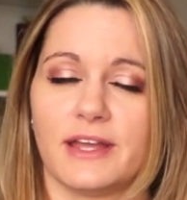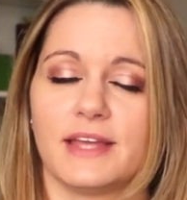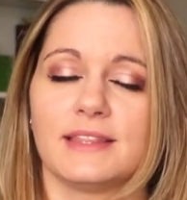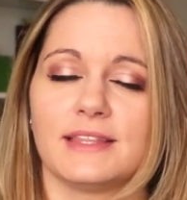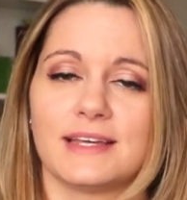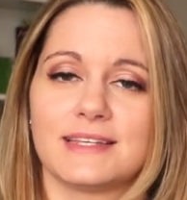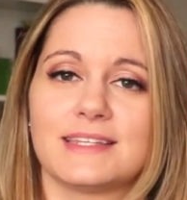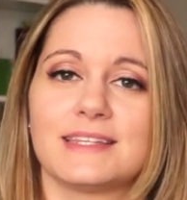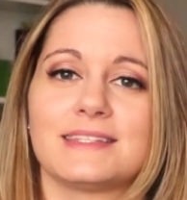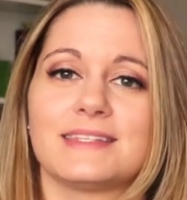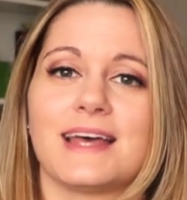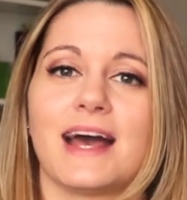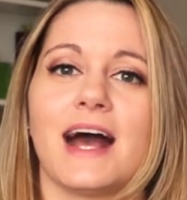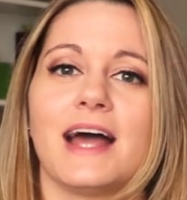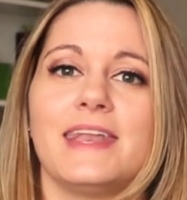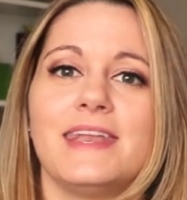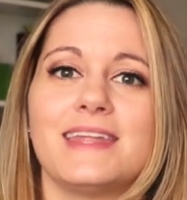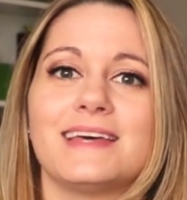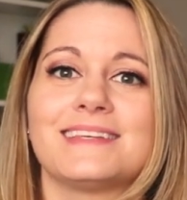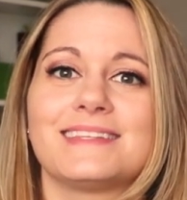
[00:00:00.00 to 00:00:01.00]
Unless it's a
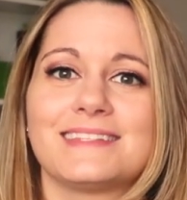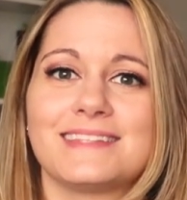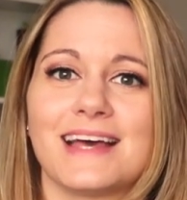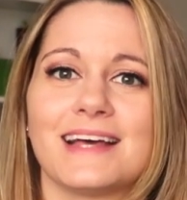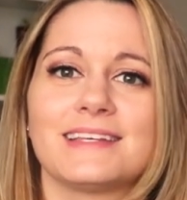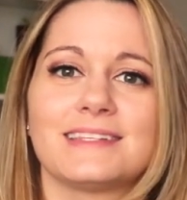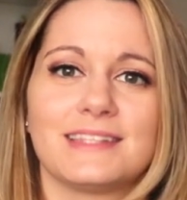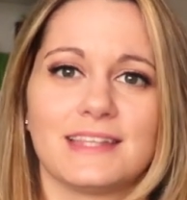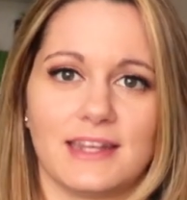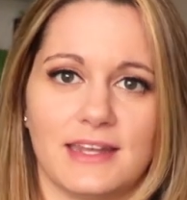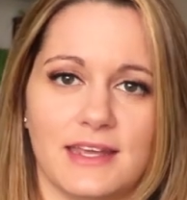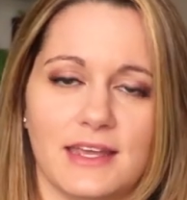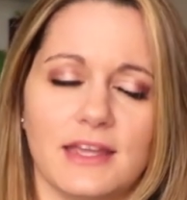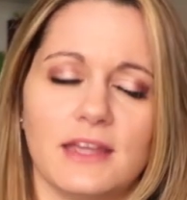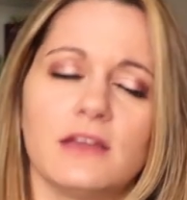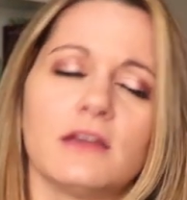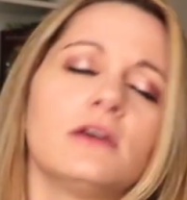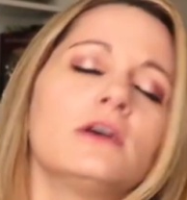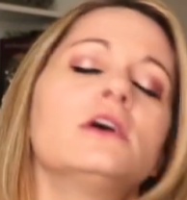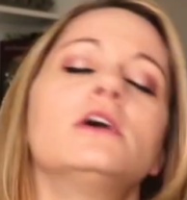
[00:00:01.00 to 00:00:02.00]

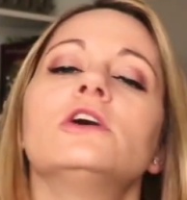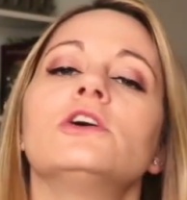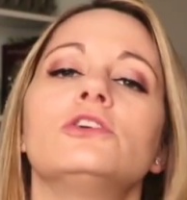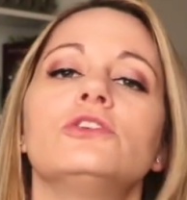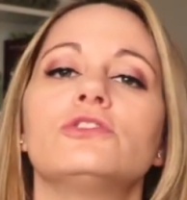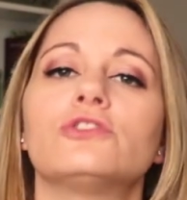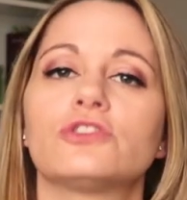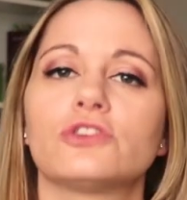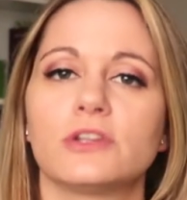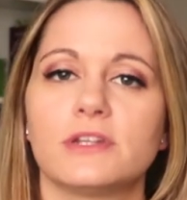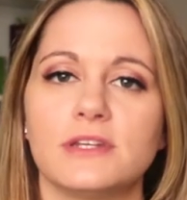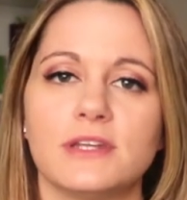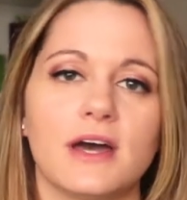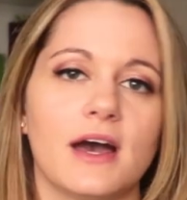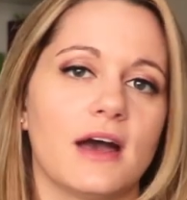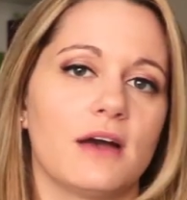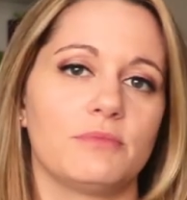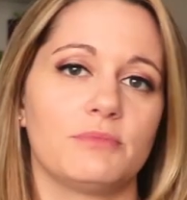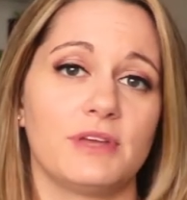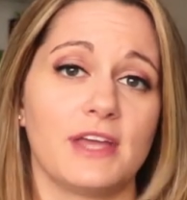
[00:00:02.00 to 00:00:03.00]
necessity, you should
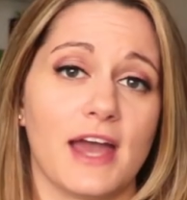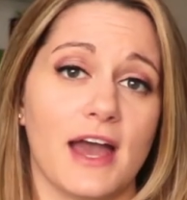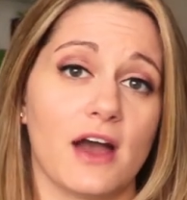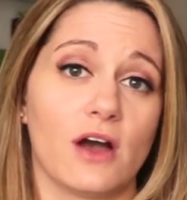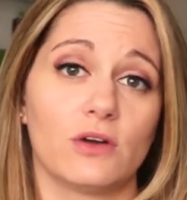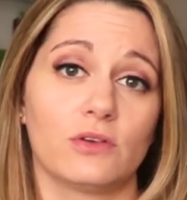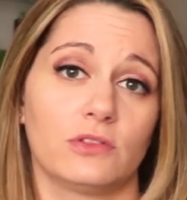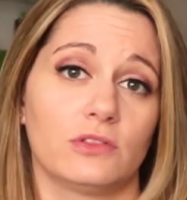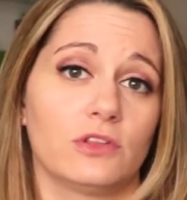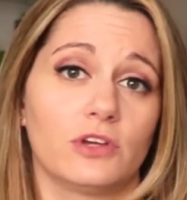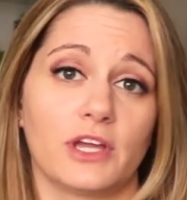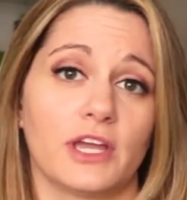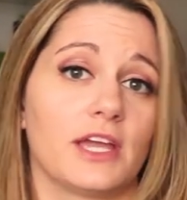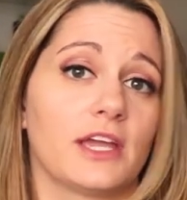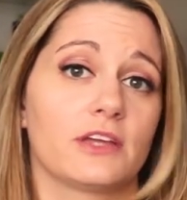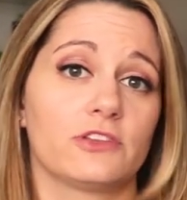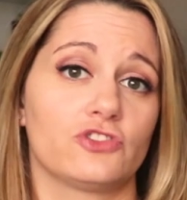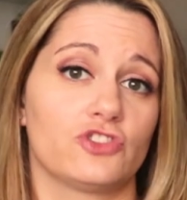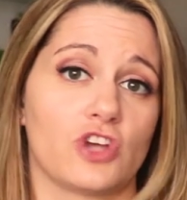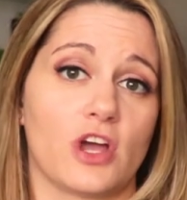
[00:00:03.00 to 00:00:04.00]
not be out looking
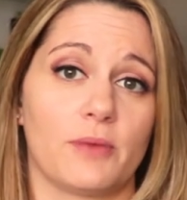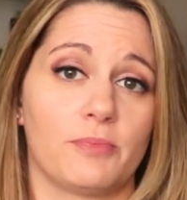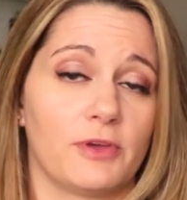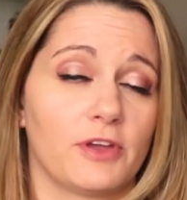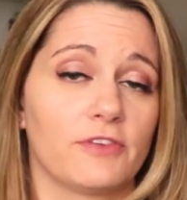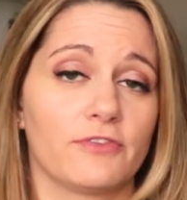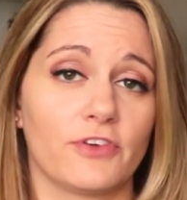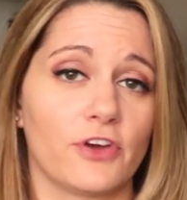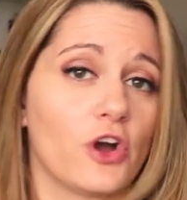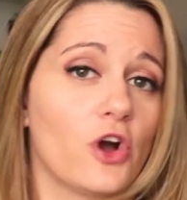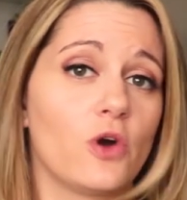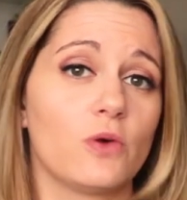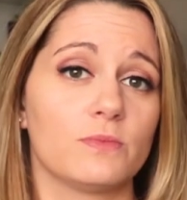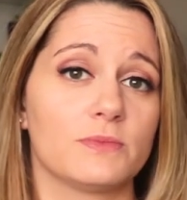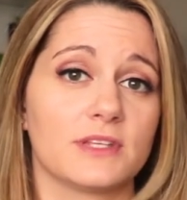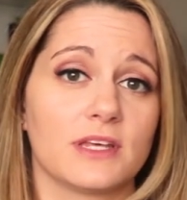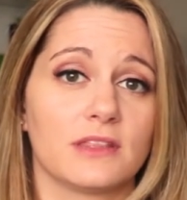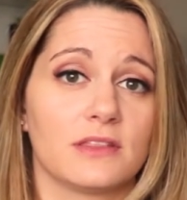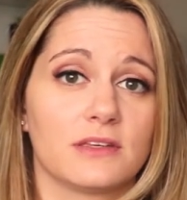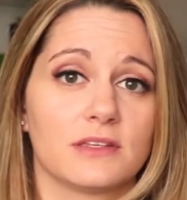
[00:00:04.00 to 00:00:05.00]
and shopping for
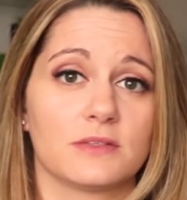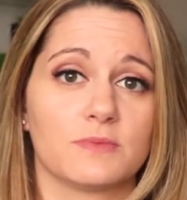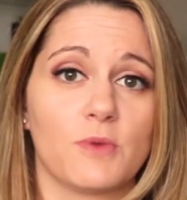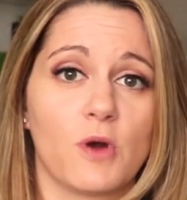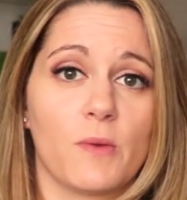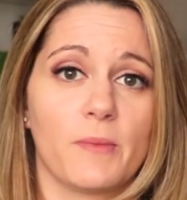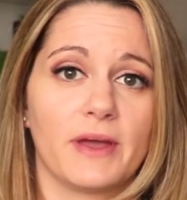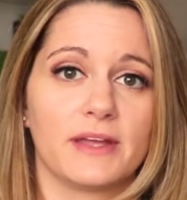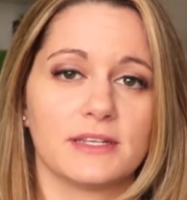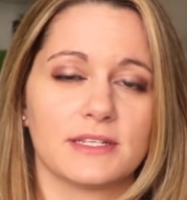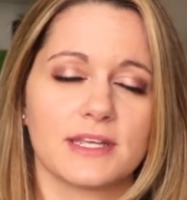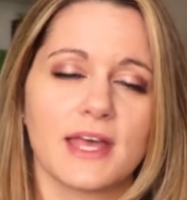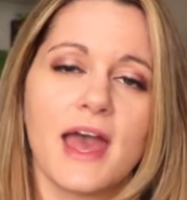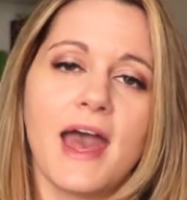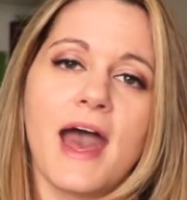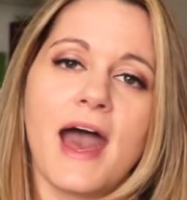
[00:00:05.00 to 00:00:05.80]
homes at this moment.